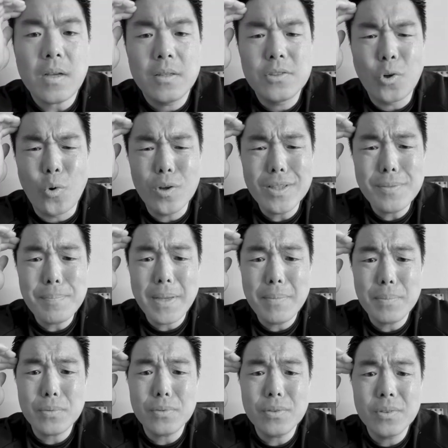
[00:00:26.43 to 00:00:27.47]
Toilet
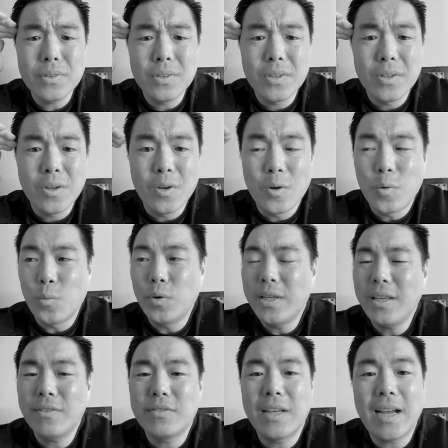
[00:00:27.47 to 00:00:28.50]
paper? We
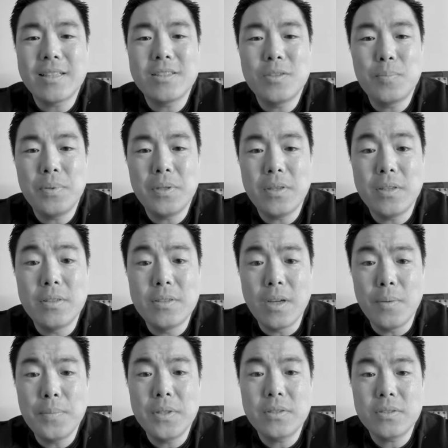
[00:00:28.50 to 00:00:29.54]
have got to be the
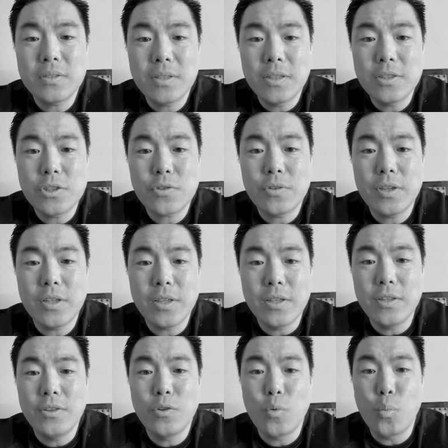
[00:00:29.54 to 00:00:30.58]
dumbest country
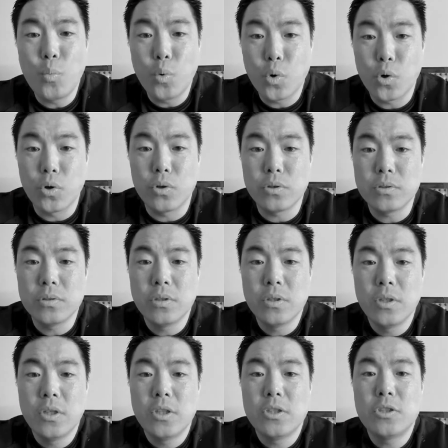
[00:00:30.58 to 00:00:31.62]
in the world
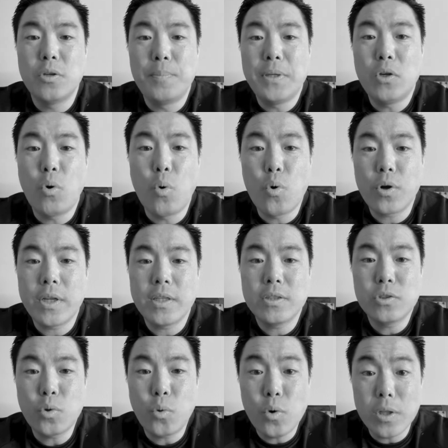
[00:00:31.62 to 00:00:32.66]
to be hoarding
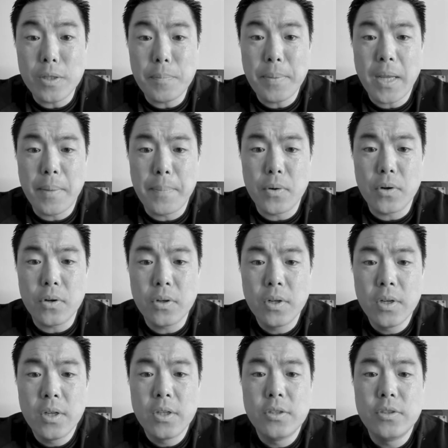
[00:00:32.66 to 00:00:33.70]
toilet paper
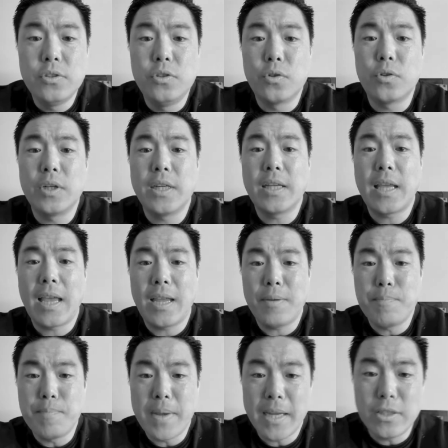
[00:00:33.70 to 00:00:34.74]
during a
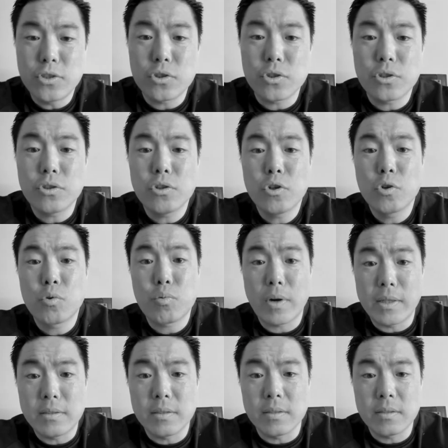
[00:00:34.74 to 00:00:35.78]
major
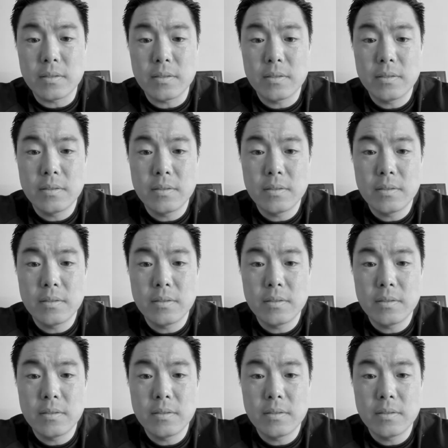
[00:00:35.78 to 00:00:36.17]
crisis.